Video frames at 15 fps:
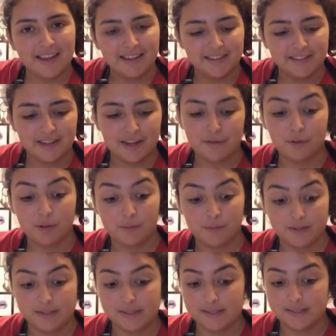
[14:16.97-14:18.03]
And
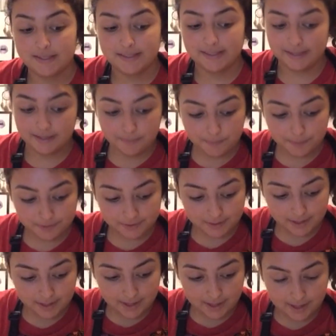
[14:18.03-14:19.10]
everyone's asleep.
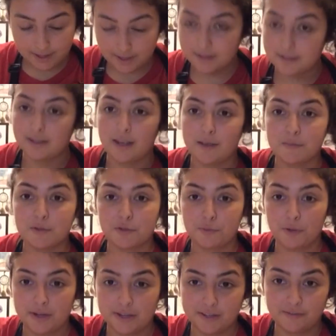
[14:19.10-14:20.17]
And I'm
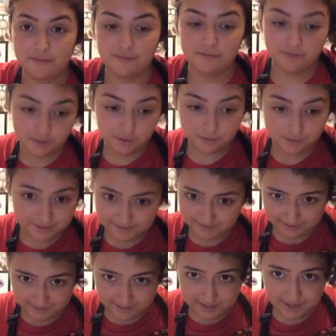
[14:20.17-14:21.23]
sweating
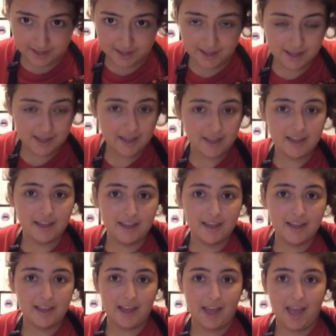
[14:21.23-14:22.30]
vigorously.
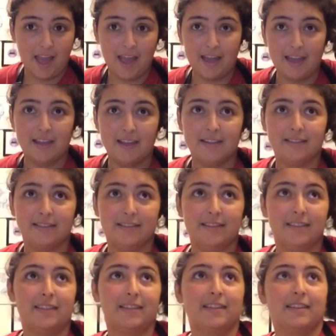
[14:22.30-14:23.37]

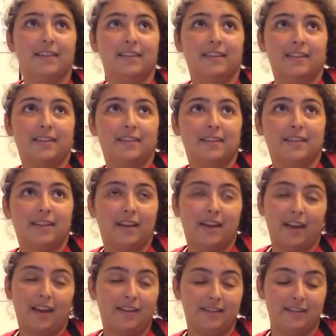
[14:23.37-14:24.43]
And
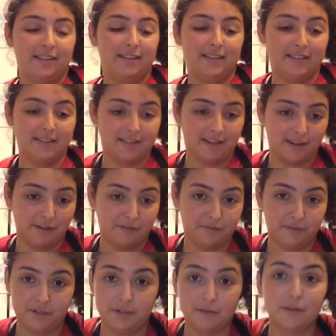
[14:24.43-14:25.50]
I did this entire
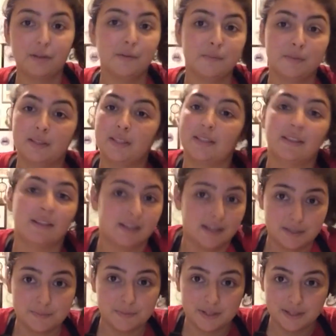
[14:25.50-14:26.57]
video completely
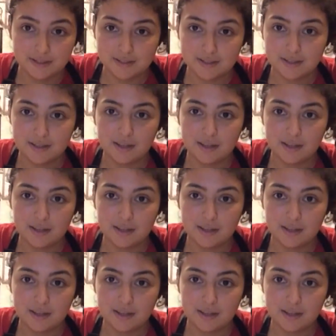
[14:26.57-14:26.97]
last minute